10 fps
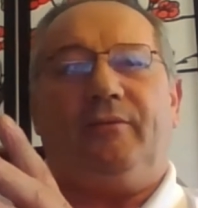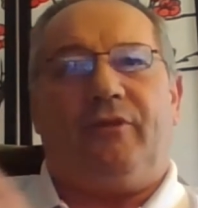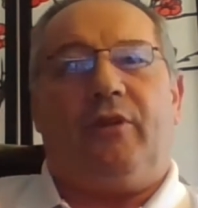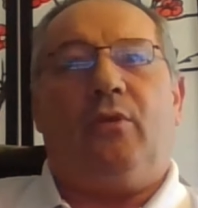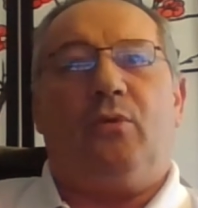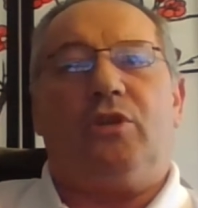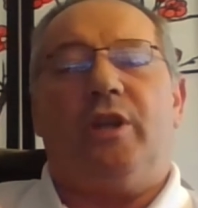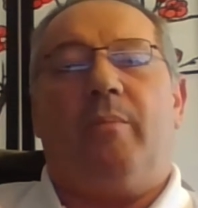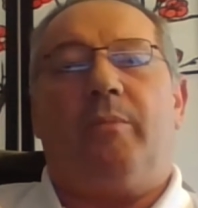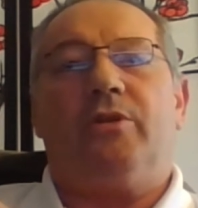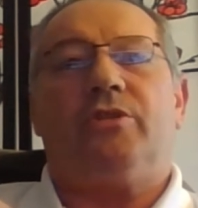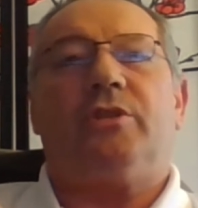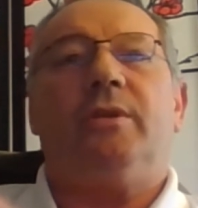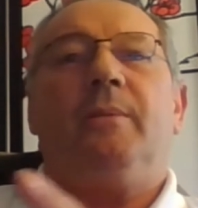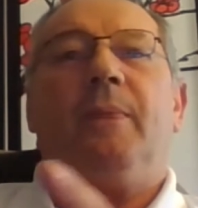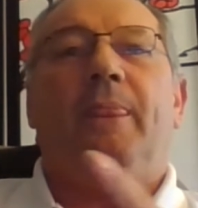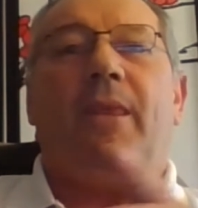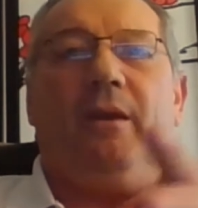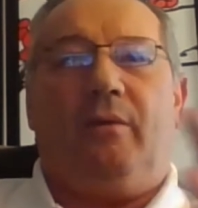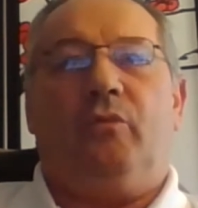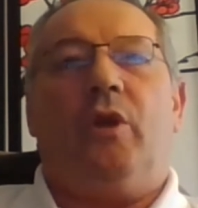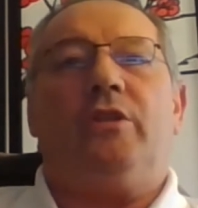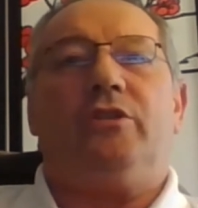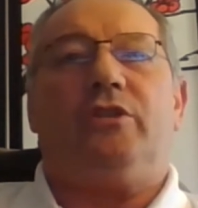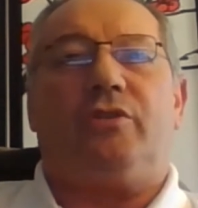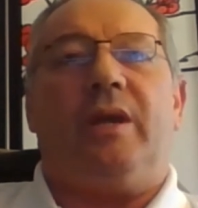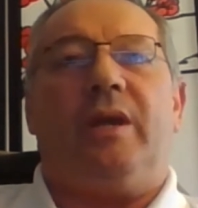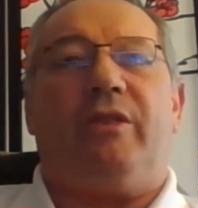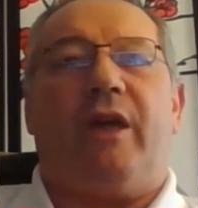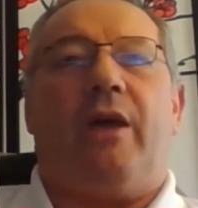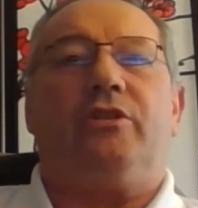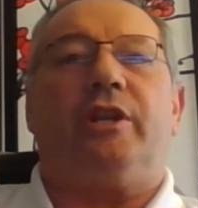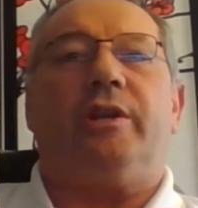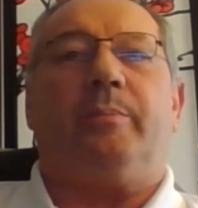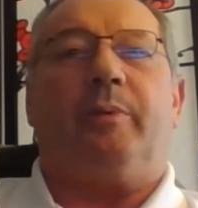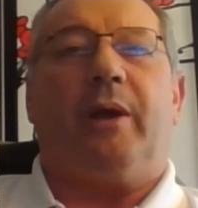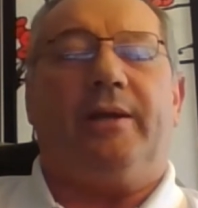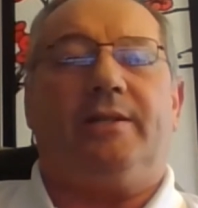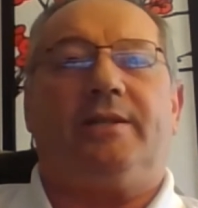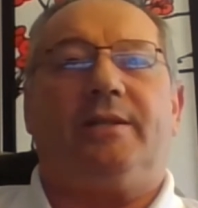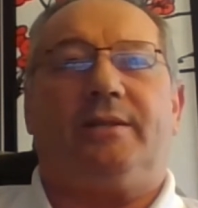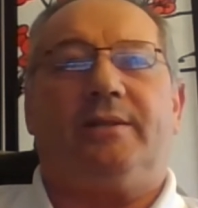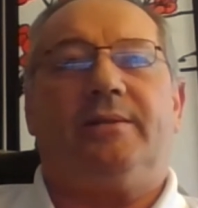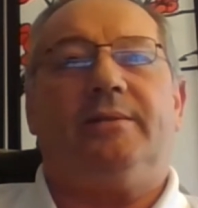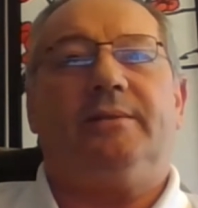for those numbers runs 3,000 apprentices.